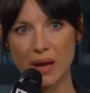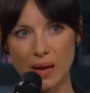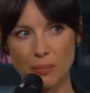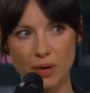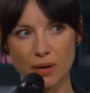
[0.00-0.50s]

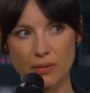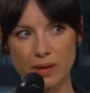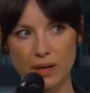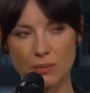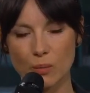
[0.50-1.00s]
paper
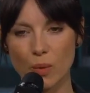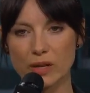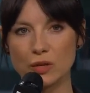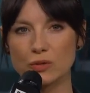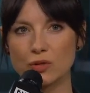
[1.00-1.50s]
that
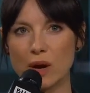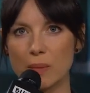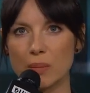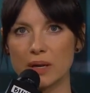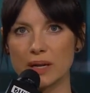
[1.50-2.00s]
when you try
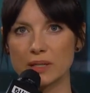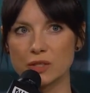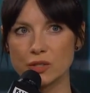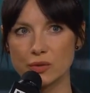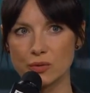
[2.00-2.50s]
and put it
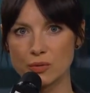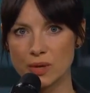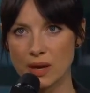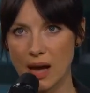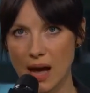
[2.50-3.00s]
into
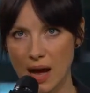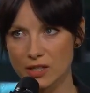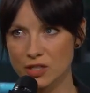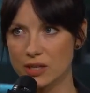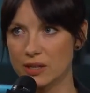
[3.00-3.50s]

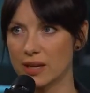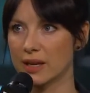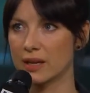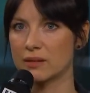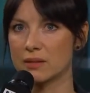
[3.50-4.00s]
action,
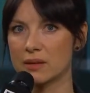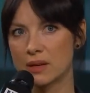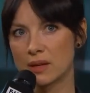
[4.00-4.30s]
it can